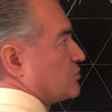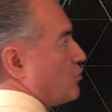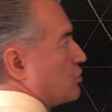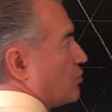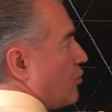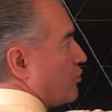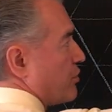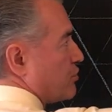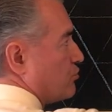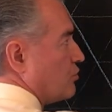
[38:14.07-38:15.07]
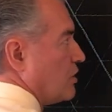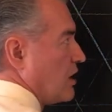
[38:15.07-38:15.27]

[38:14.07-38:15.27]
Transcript: or go through